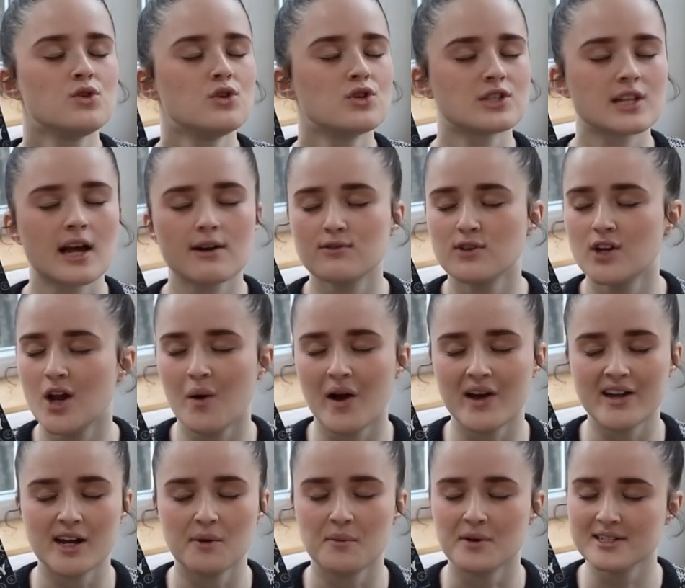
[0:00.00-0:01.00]
You just have no
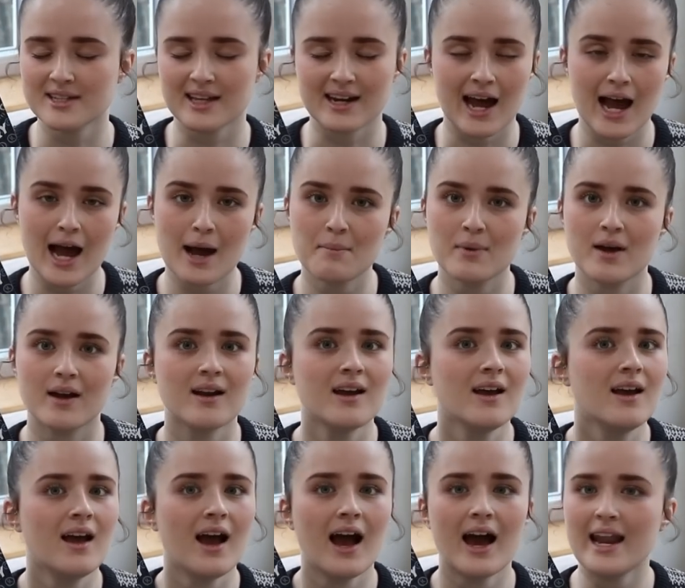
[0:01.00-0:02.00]
idea what's going to happen,
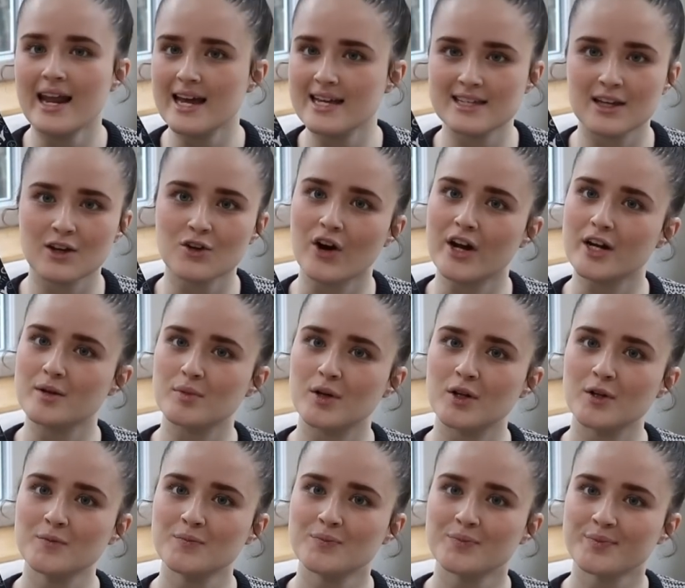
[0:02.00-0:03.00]
and it is
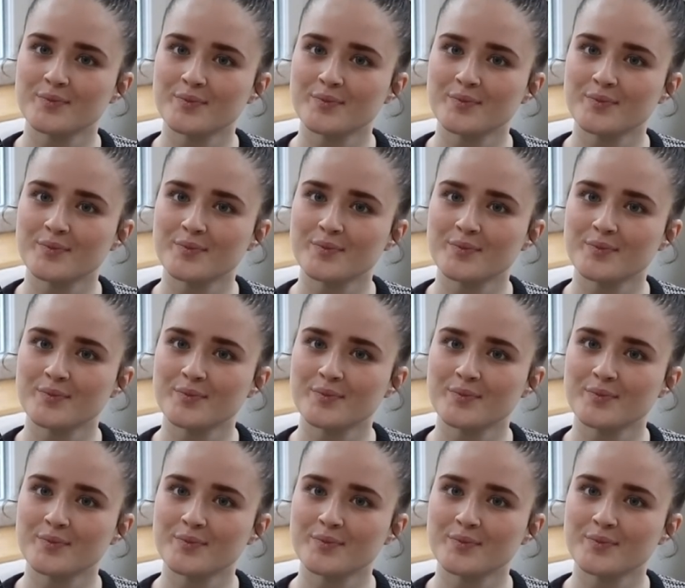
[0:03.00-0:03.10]
incredible.